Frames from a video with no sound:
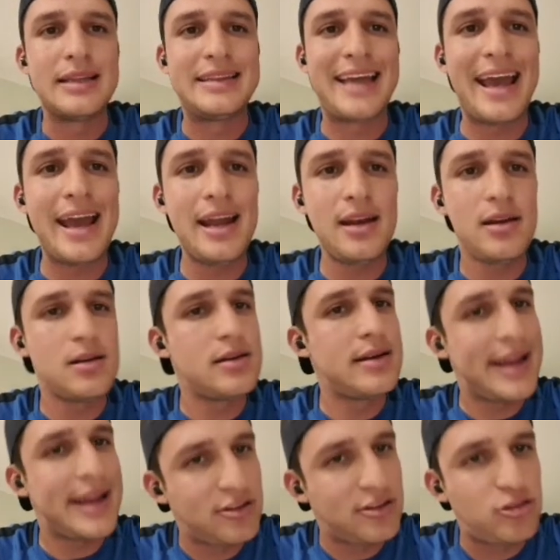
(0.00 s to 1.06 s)
10
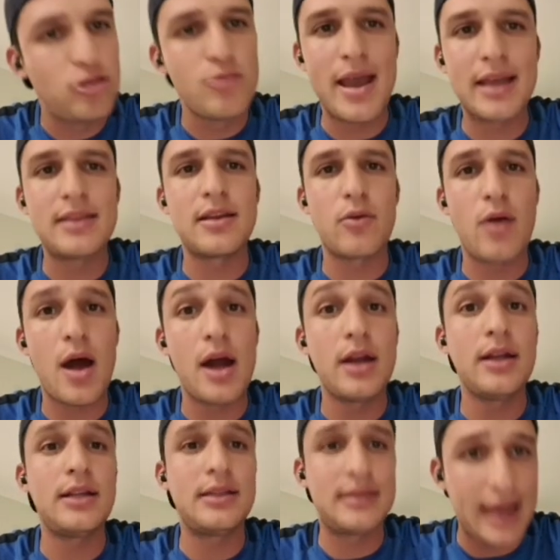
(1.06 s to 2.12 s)
need to make the run.